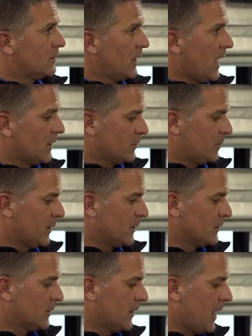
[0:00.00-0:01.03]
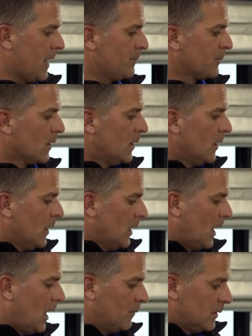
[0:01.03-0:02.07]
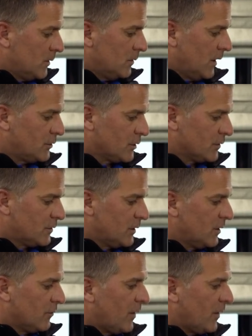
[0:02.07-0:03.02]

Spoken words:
add a speaker to that. As you can see, the